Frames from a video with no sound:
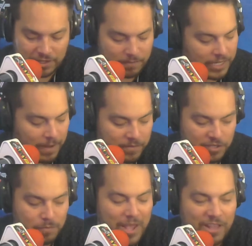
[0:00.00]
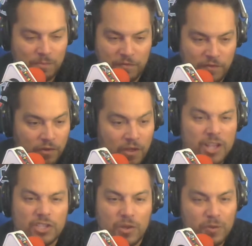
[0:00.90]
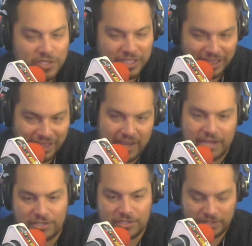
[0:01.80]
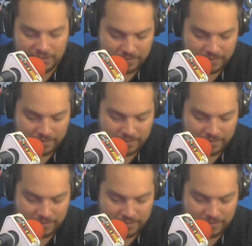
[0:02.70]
sometimes just makes me feel so sluggish.